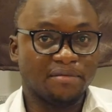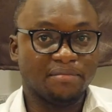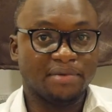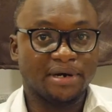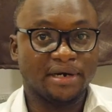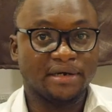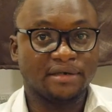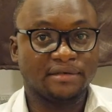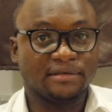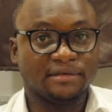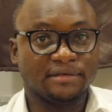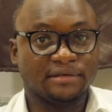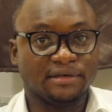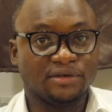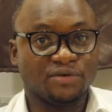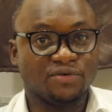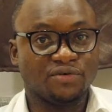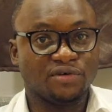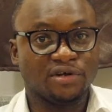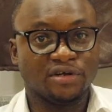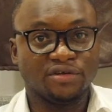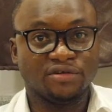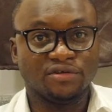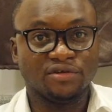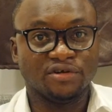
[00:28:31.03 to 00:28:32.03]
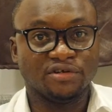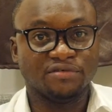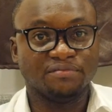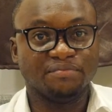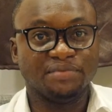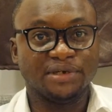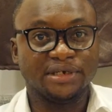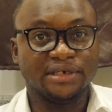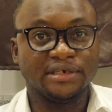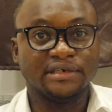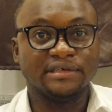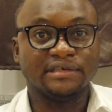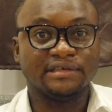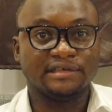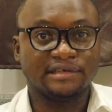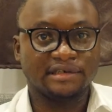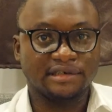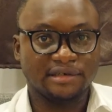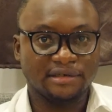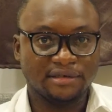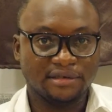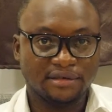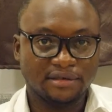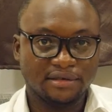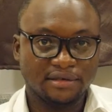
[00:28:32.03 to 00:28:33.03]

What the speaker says: but it's gonna not be easy,